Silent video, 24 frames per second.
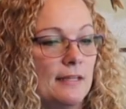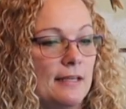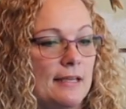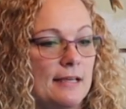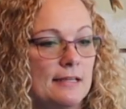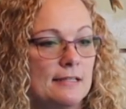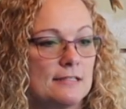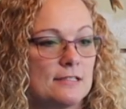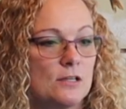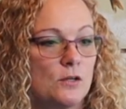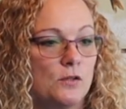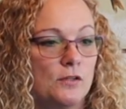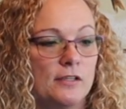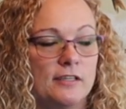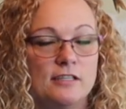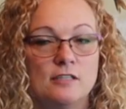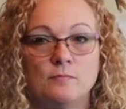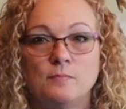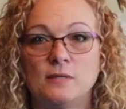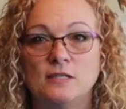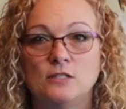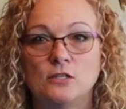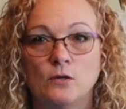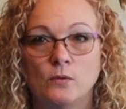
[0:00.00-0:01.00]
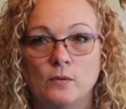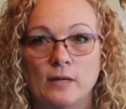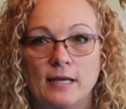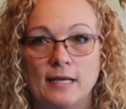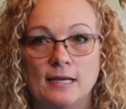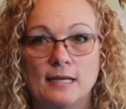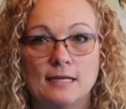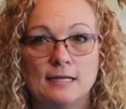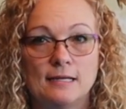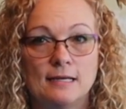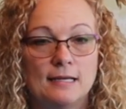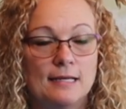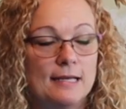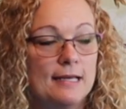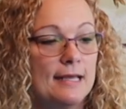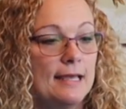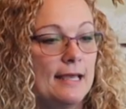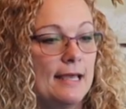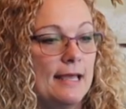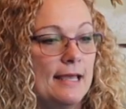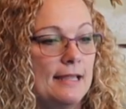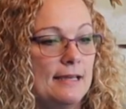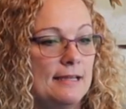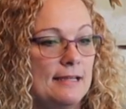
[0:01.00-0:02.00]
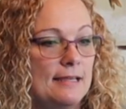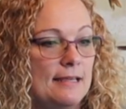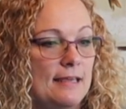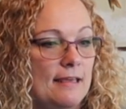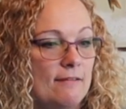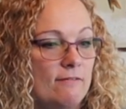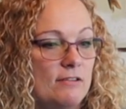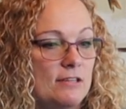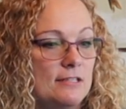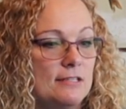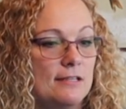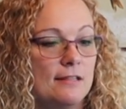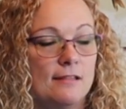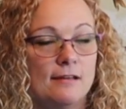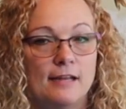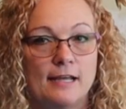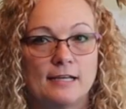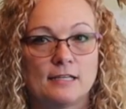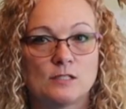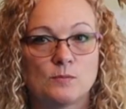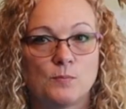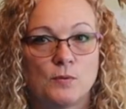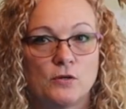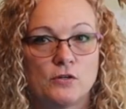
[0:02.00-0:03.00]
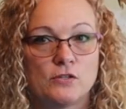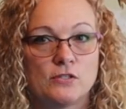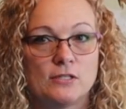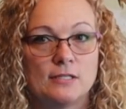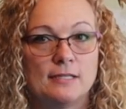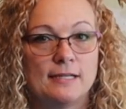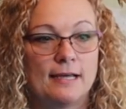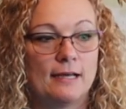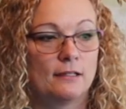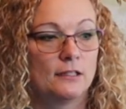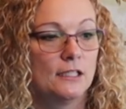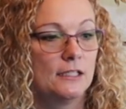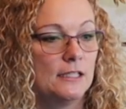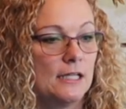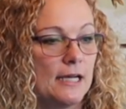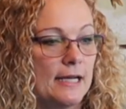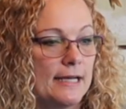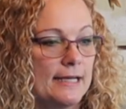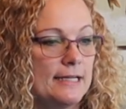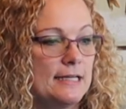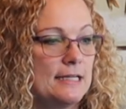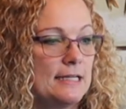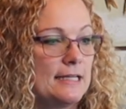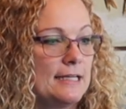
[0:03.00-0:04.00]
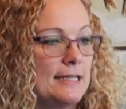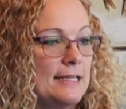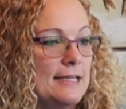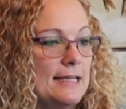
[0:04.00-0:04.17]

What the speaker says: It's only to be donated and given to the next person down the line.